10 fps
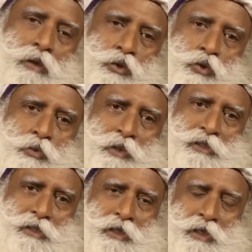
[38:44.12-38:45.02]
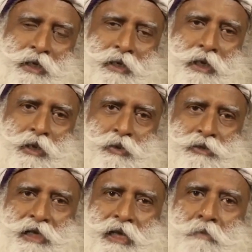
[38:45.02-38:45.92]
You will see India
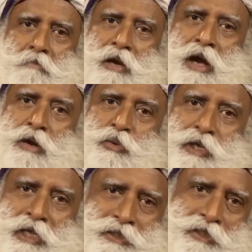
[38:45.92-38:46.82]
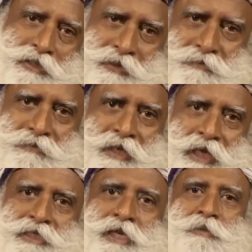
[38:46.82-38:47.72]
looks like a brown desert,
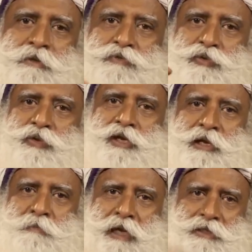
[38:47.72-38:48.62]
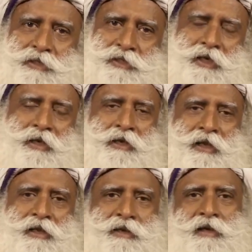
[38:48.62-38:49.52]
except a few green patches here and
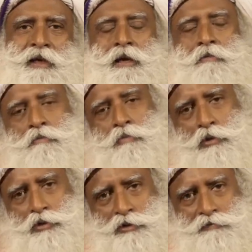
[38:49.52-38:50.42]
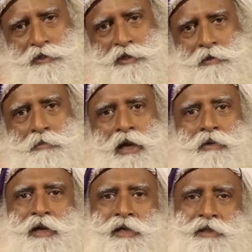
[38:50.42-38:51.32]
there. Most of it is a
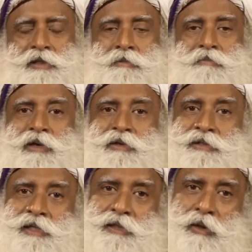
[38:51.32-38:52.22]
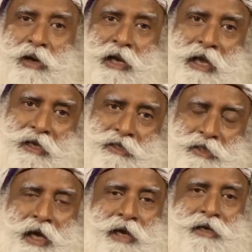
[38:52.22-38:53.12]
brown desert because these are all
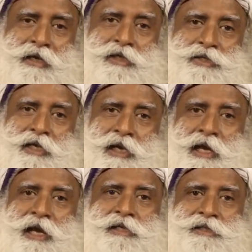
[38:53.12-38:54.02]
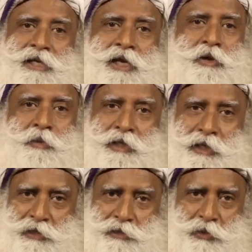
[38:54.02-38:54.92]
agricultural lands. When
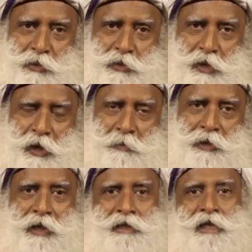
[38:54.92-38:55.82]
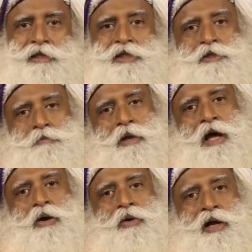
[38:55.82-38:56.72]
there is no crop, they're just
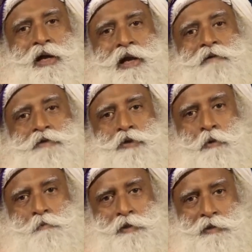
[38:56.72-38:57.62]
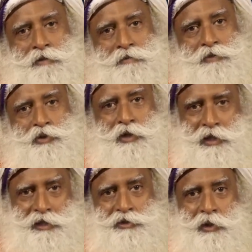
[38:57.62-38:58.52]
plowed and left open to
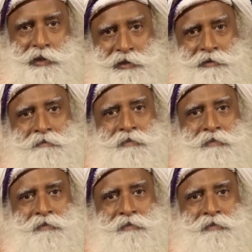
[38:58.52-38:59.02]
kill the soil.